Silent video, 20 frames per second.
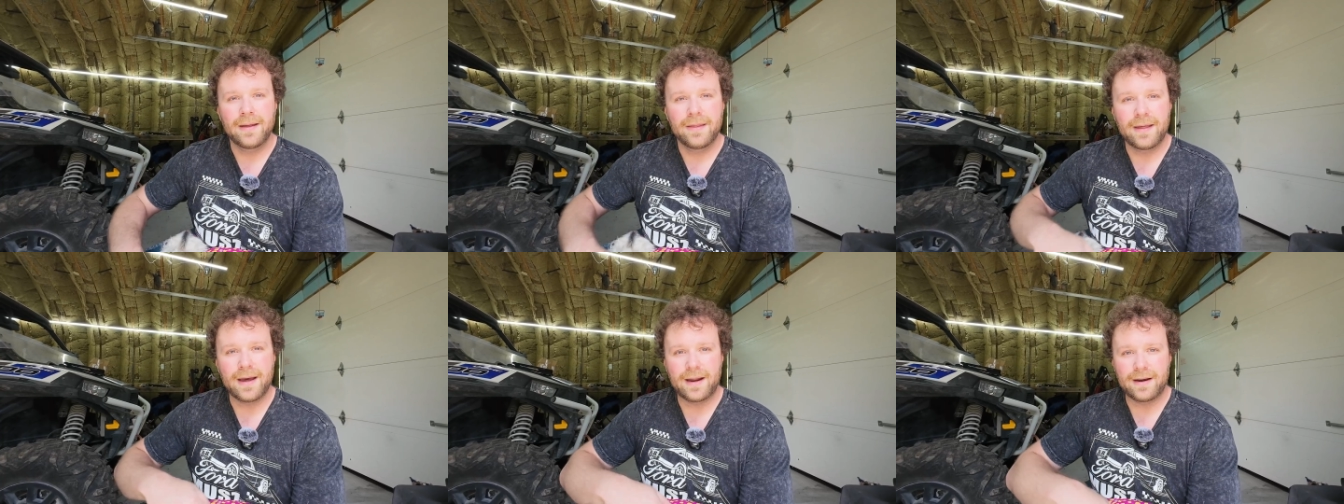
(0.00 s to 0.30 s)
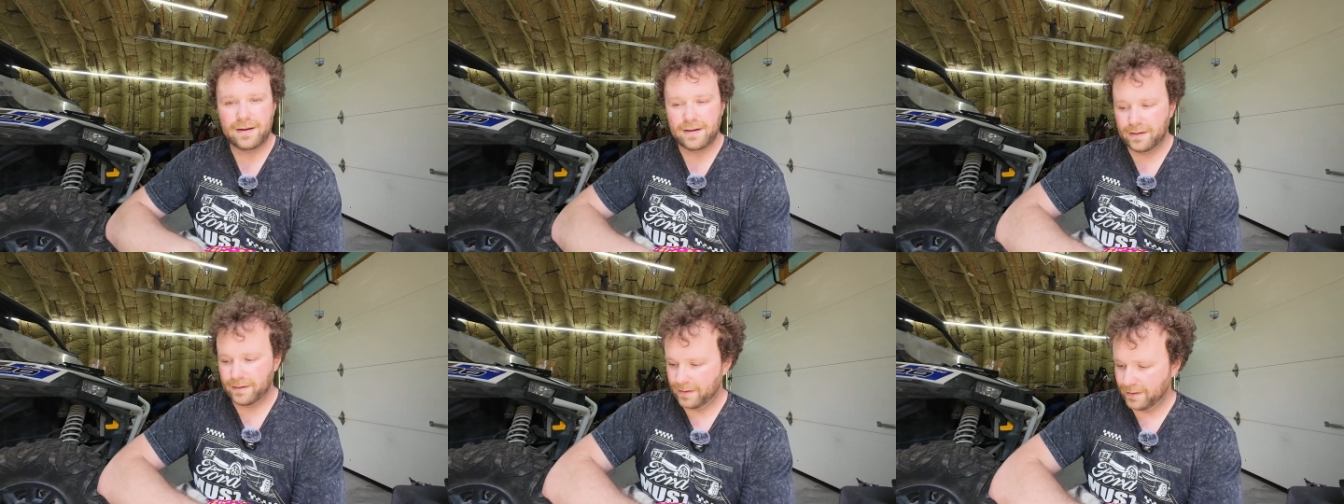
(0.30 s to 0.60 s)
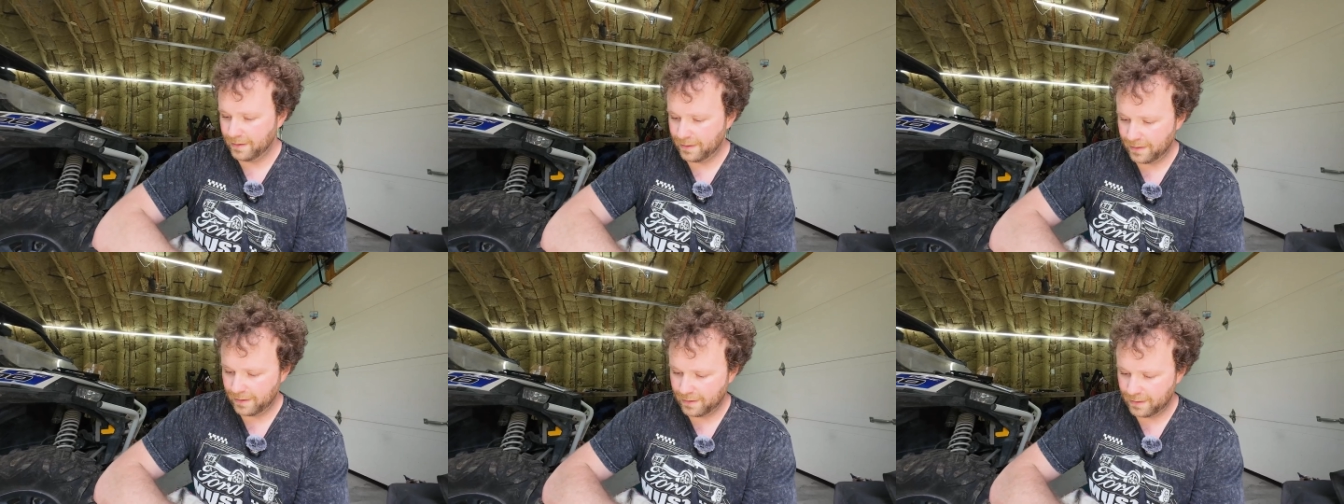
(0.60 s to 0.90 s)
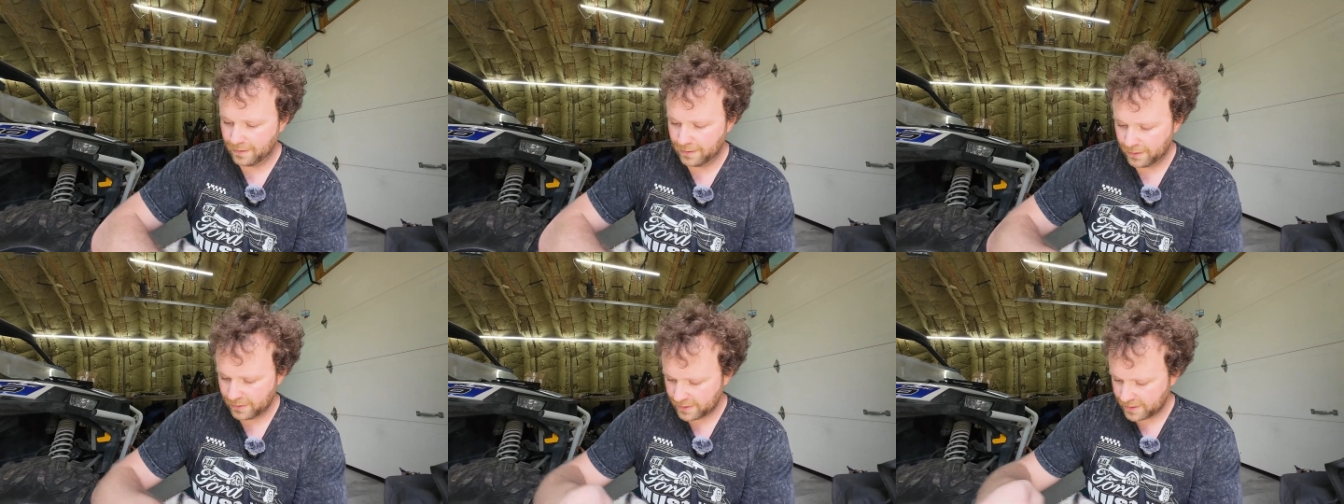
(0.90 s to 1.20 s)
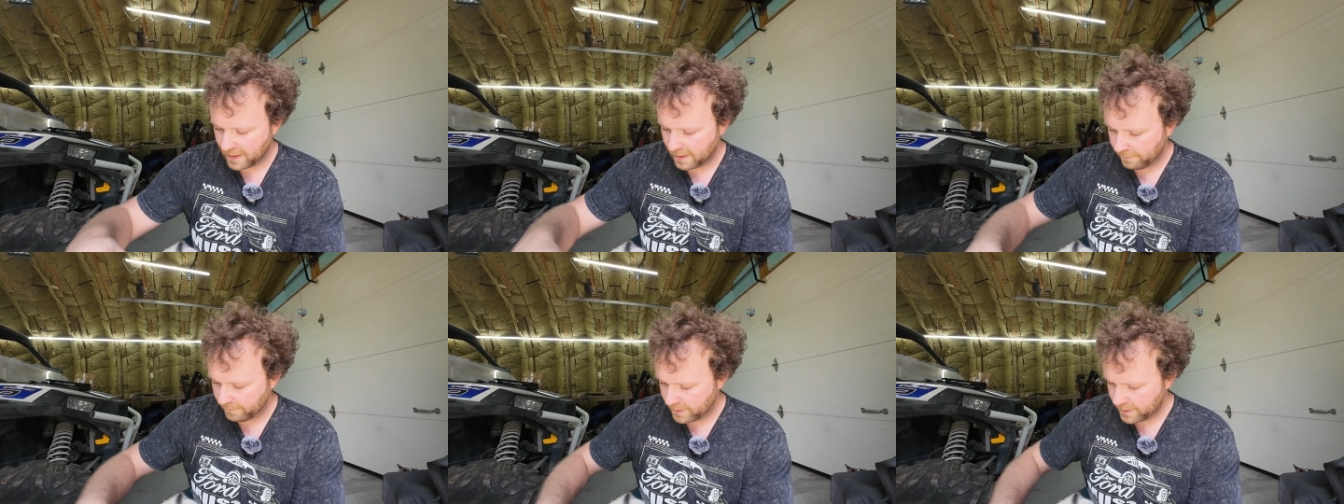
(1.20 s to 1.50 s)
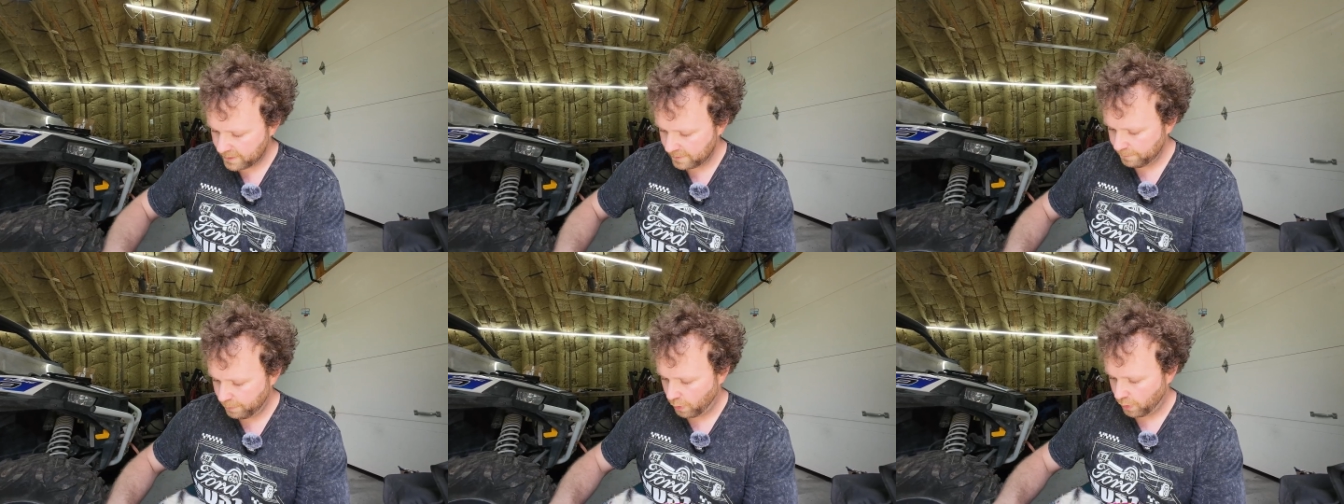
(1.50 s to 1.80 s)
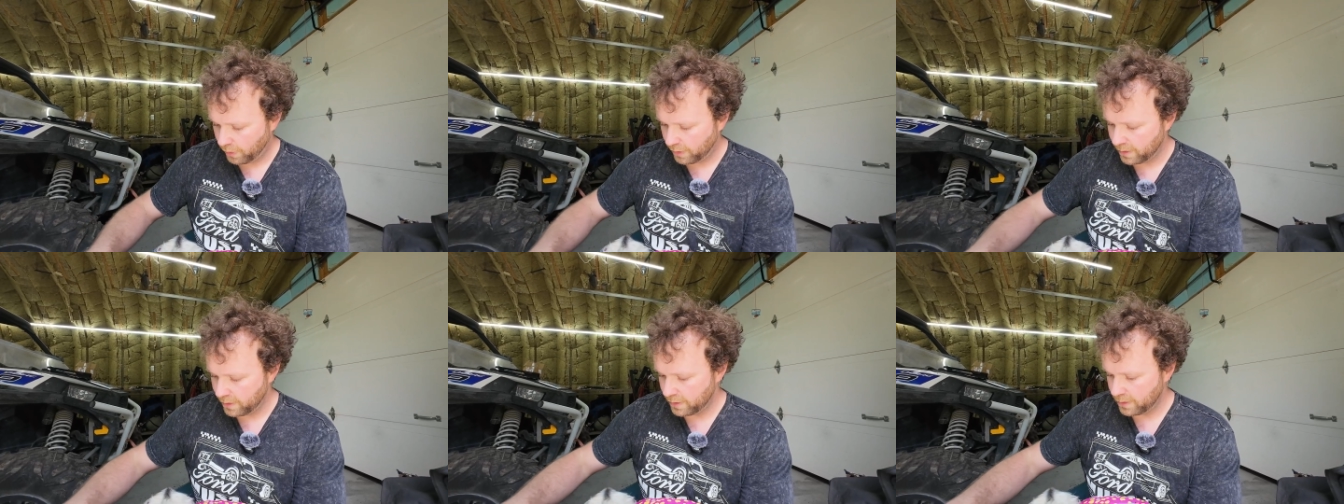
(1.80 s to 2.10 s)
that your safety is
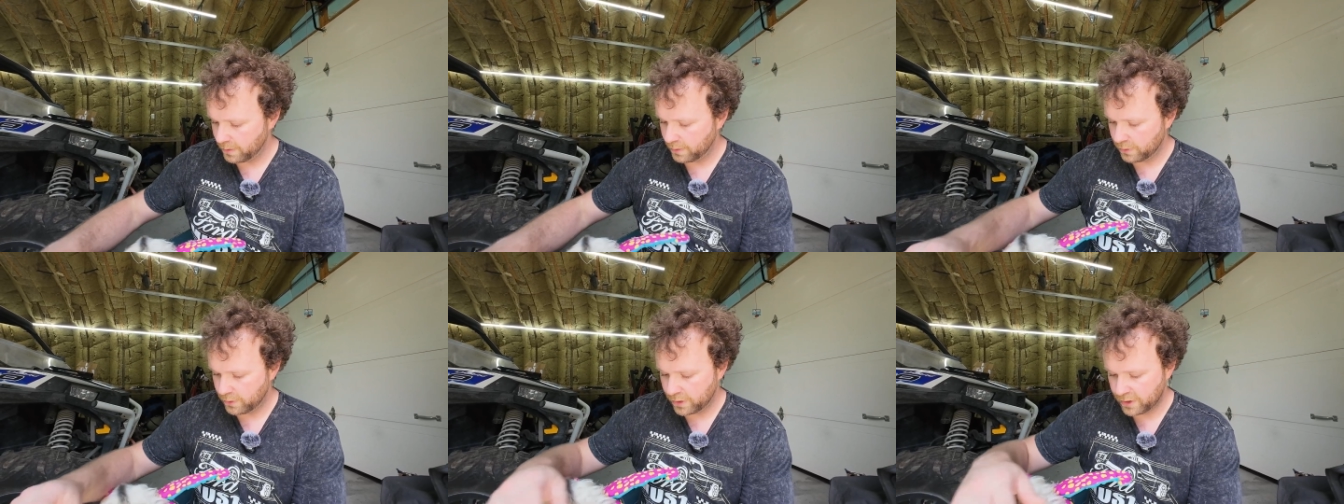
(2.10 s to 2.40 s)
important.